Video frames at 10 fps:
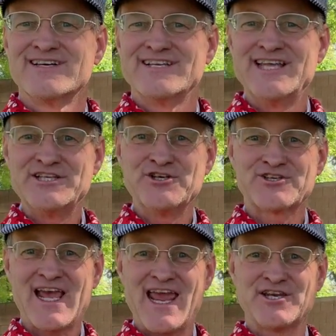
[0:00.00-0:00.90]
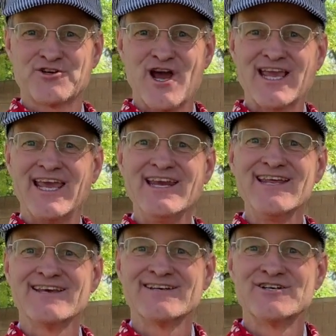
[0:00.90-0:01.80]
Did you say trucking?
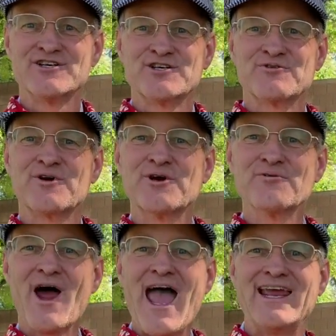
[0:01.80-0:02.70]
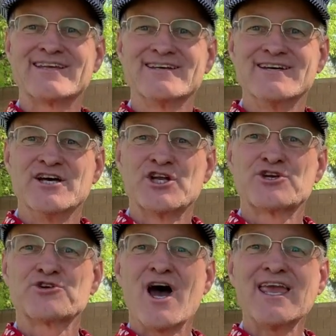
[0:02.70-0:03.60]
Well, you're right.
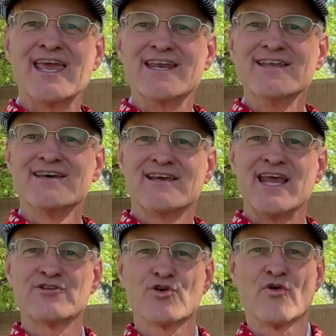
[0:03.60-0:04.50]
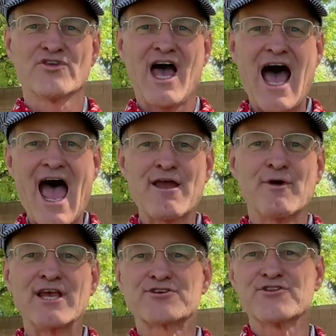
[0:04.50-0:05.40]
Trucking, either over the
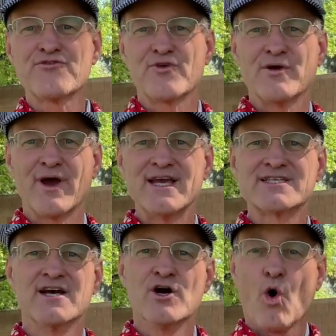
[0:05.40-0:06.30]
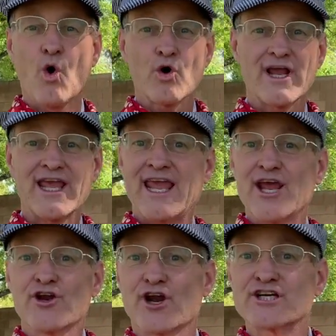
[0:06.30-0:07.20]
highways or the freeways, or
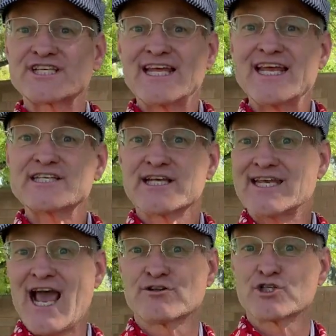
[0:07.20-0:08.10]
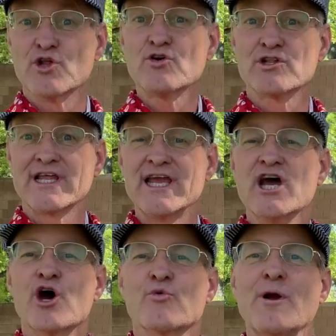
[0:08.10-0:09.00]
here in our cities and towns locally,
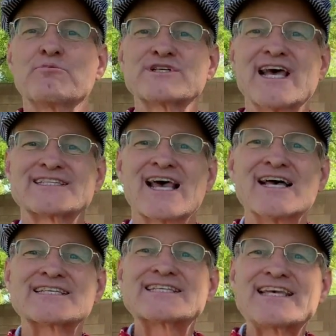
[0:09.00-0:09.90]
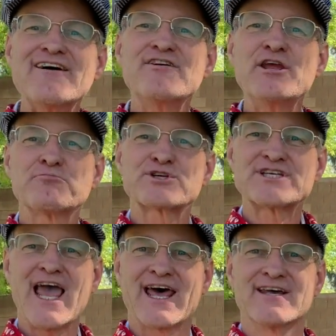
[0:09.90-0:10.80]
represents
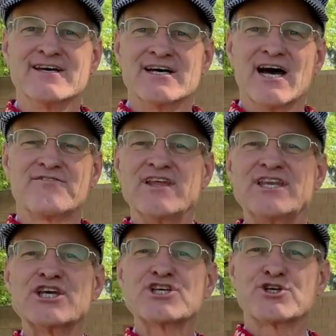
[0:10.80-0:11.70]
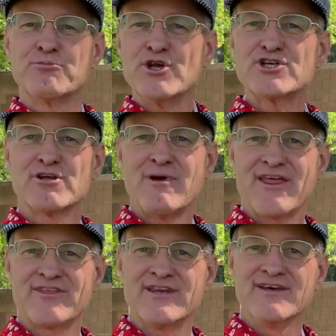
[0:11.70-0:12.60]
70% of the distribution
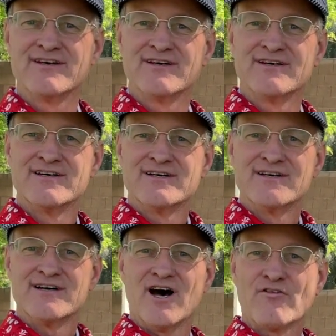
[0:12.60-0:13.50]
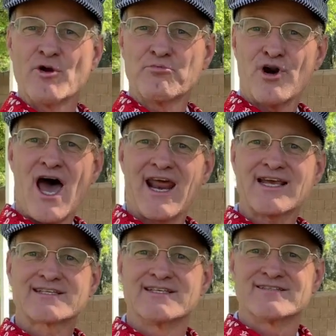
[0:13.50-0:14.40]
method of our
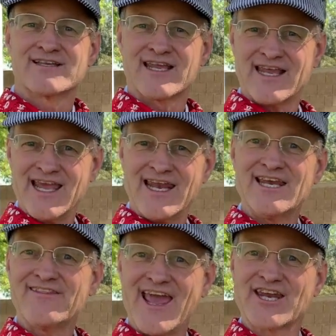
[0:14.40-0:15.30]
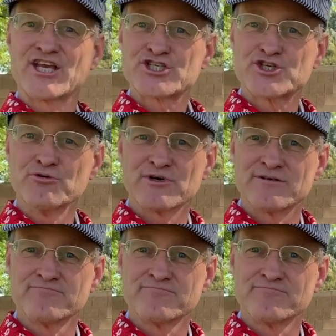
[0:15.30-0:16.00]
products getting to the end consumer.